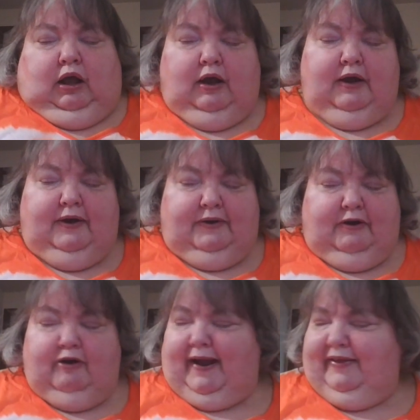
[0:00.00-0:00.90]

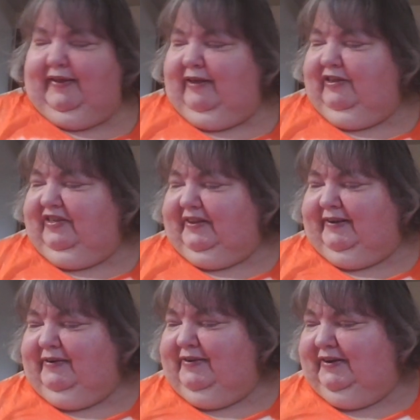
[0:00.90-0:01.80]
okay, the other
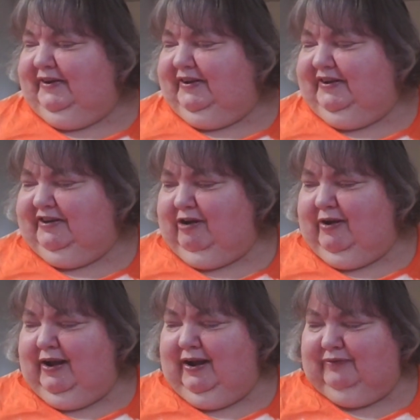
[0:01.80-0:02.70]
things I wanted to show
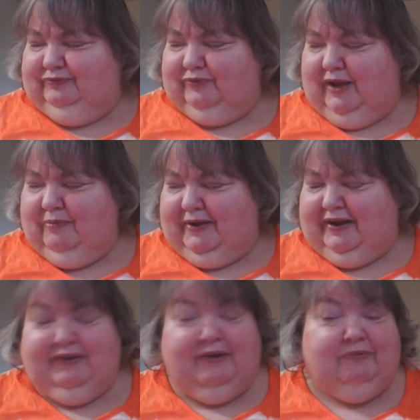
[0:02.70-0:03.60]
you, and
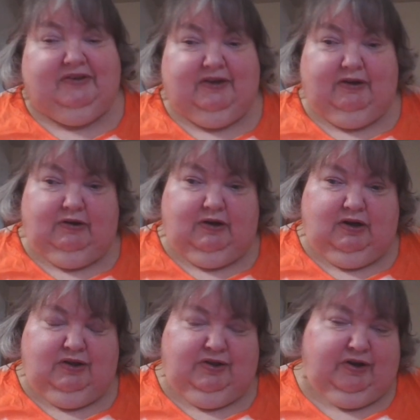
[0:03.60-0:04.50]
because I'm still
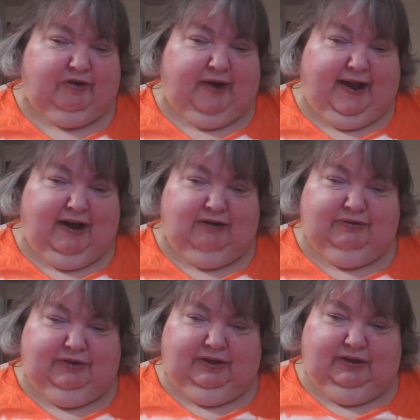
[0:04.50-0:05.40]
on the
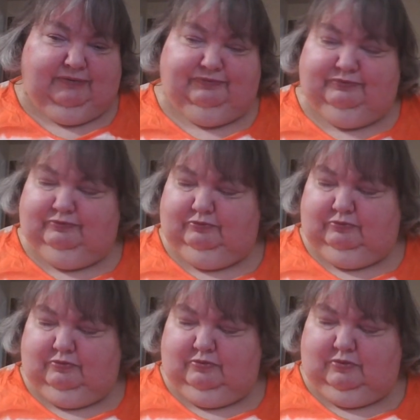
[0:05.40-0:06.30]
ground,
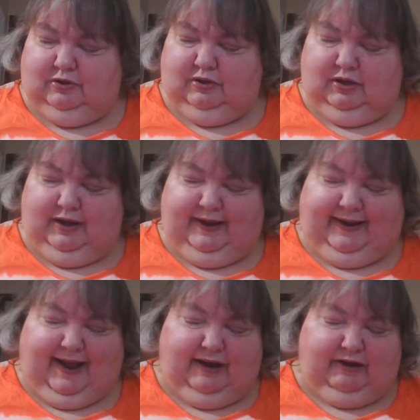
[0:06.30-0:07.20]
I
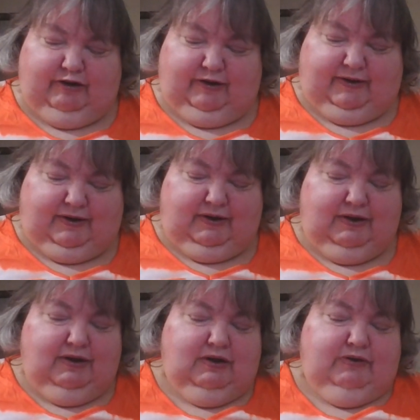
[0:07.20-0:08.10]
can't cook
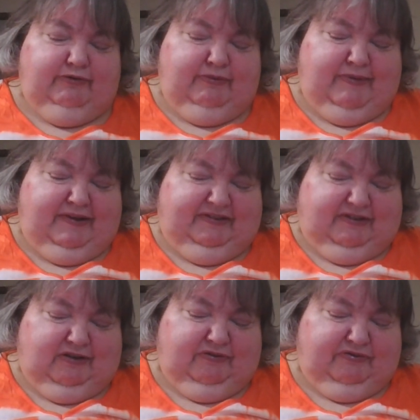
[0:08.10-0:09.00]
for
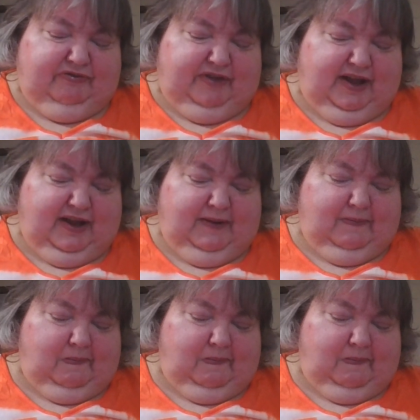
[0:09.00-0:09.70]
myself yet.